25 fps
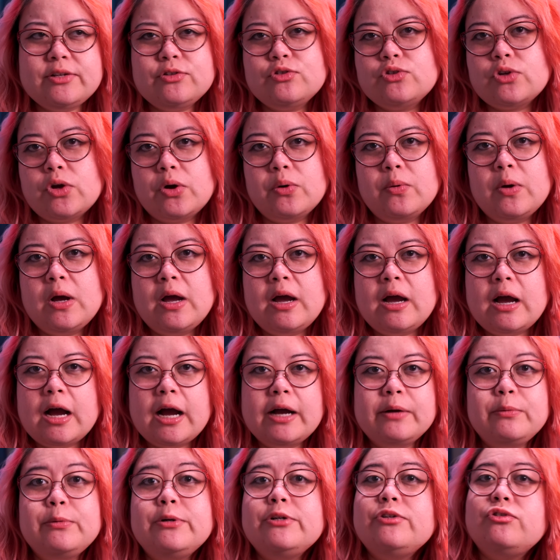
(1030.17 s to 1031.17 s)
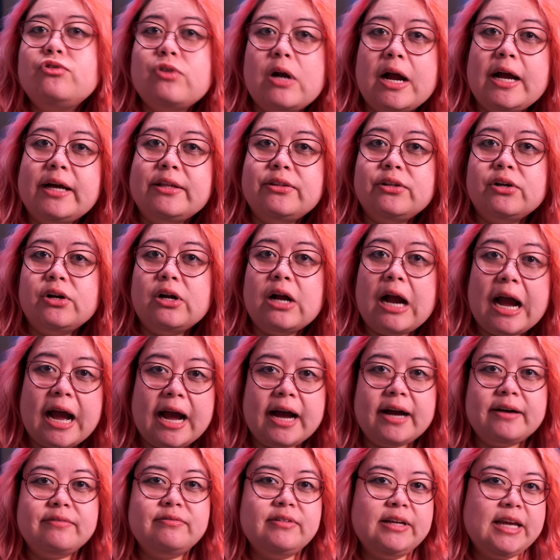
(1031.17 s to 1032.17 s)
so I would rather
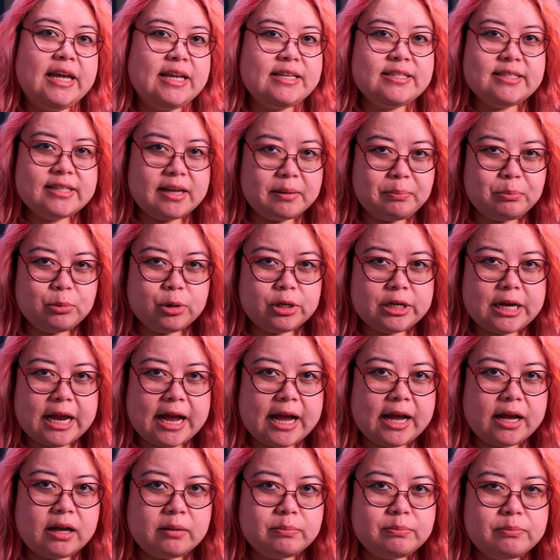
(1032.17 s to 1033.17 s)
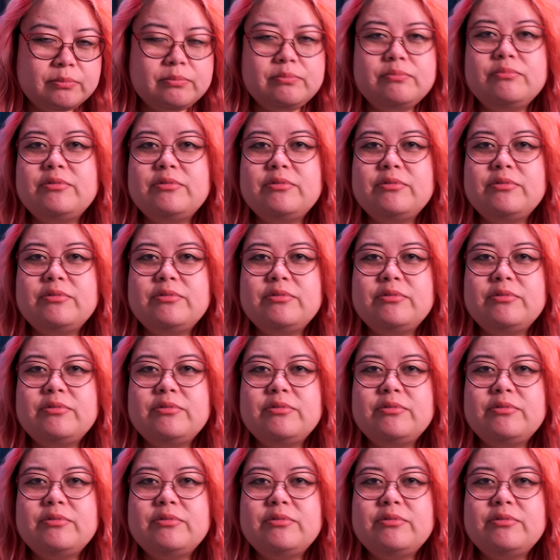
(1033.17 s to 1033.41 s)
have a separate app